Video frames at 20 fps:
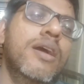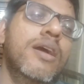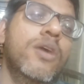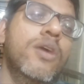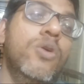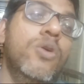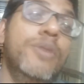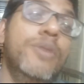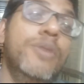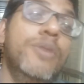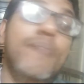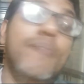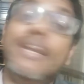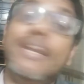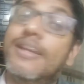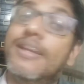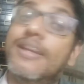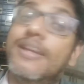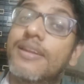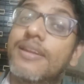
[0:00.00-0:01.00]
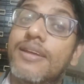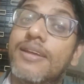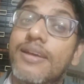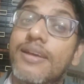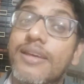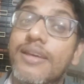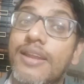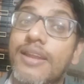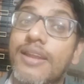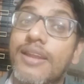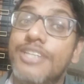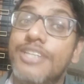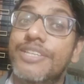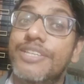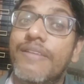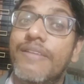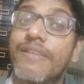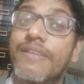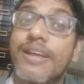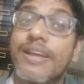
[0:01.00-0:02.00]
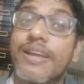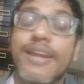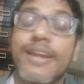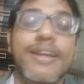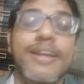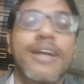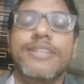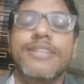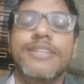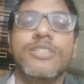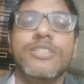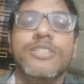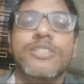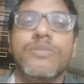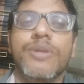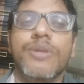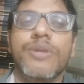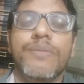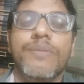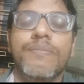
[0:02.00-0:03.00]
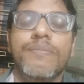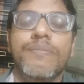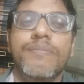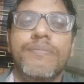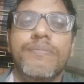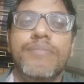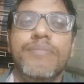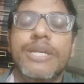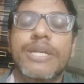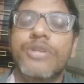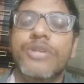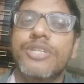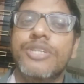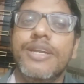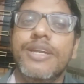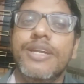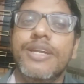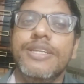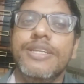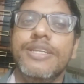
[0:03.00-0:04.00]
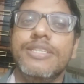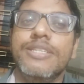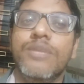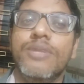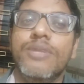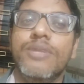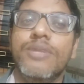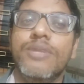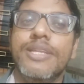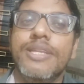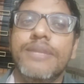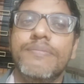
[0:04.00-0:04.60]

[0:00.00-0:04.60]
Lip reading: Gold might reach even greater heights tomorrow. But you should understand one thing.